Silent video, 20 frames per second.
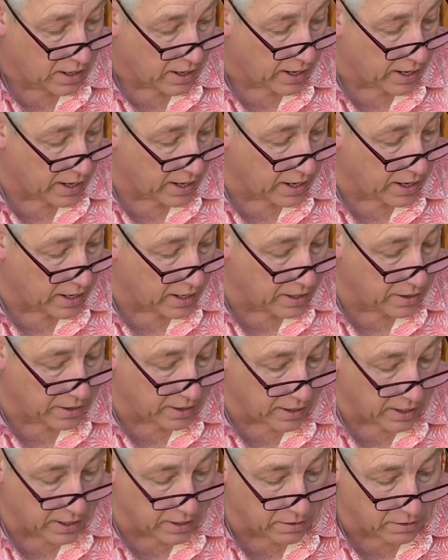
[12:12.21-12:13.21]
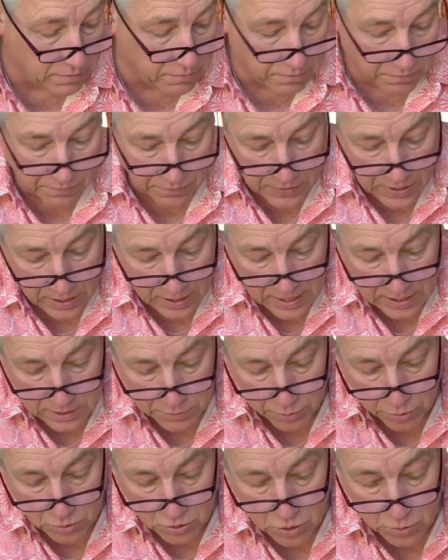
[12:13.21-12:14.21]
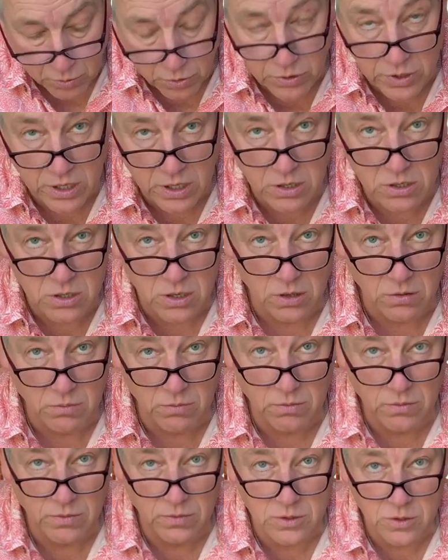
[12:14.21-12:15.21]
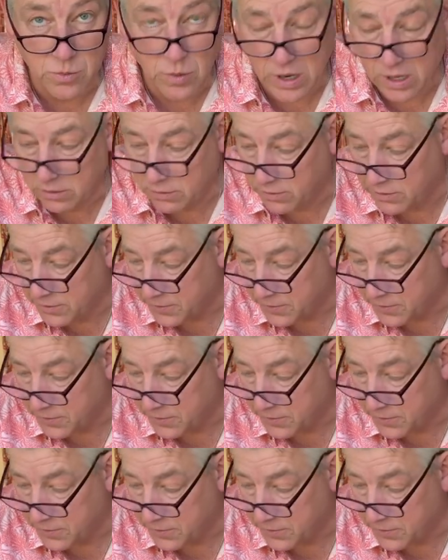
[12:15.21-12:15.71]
And I like to put some onions on as well.